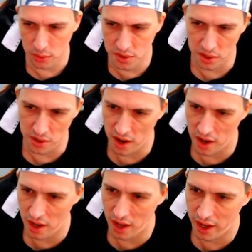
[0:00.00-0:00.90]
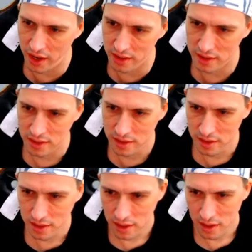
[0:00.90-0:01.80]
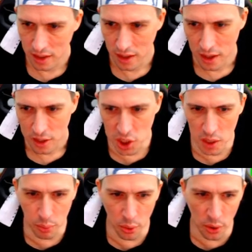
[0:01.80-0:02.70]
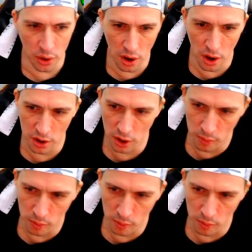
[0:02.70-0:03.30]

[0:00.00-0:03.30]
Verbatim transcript: tonight." She put on her